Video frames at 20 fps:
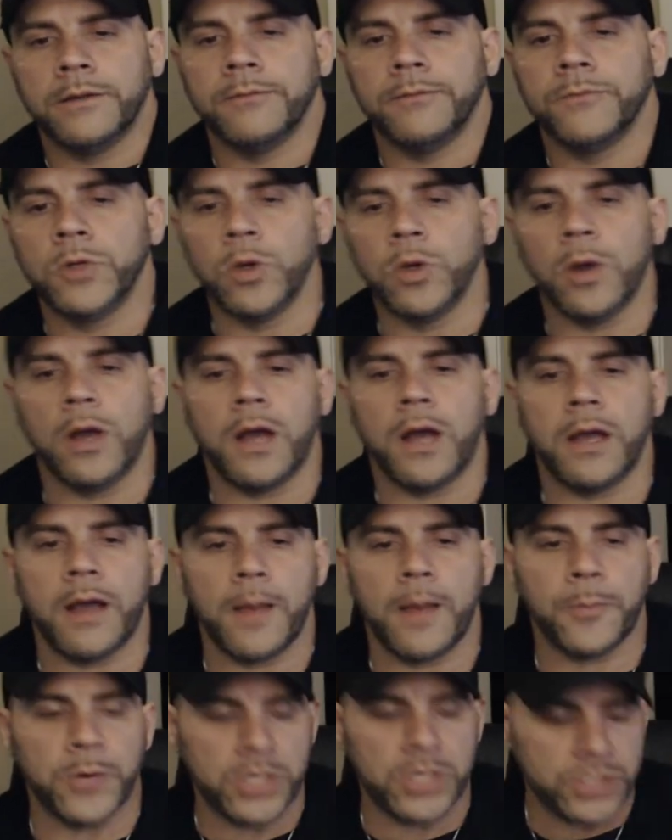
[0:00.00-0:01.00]
You,
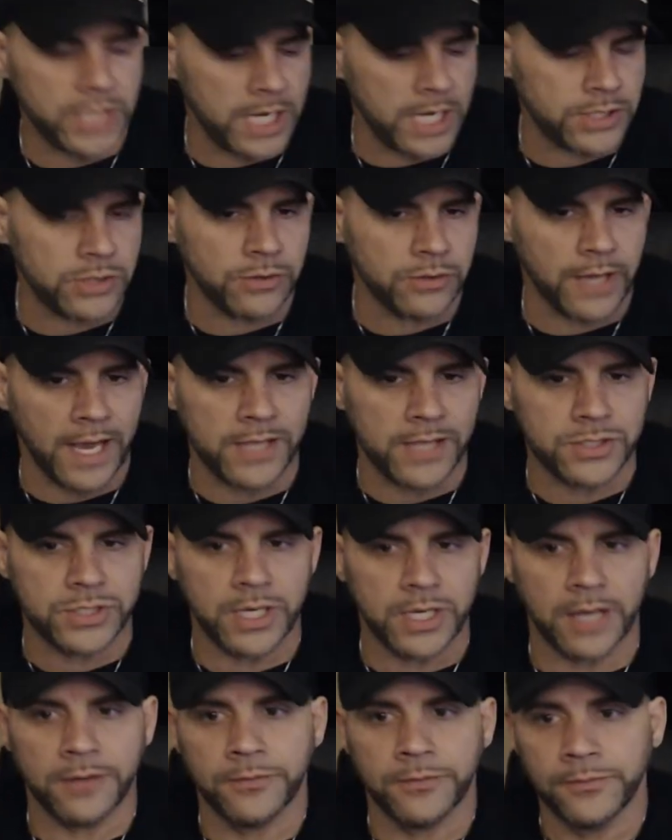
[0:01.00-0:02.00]
I appreciate you guys,
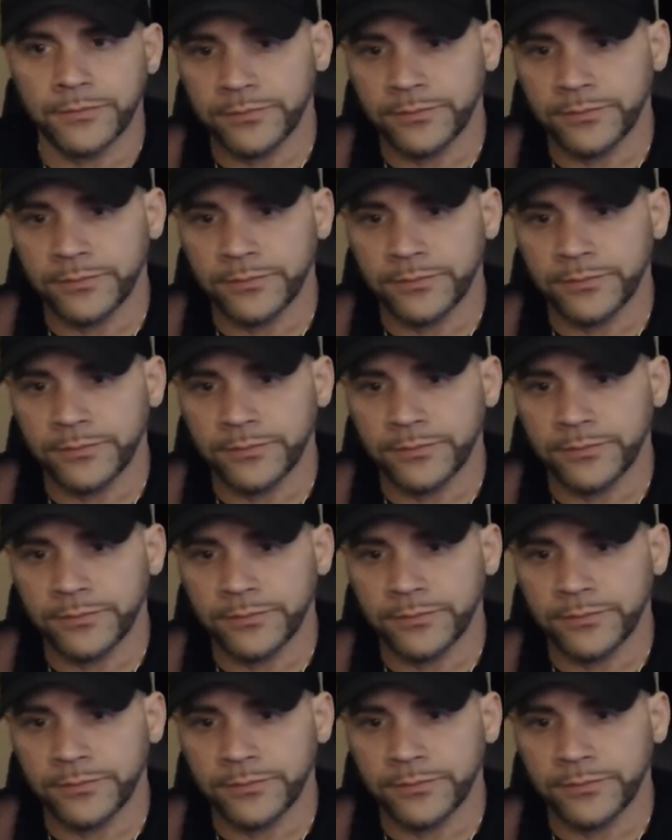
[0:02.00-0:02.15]
Jay.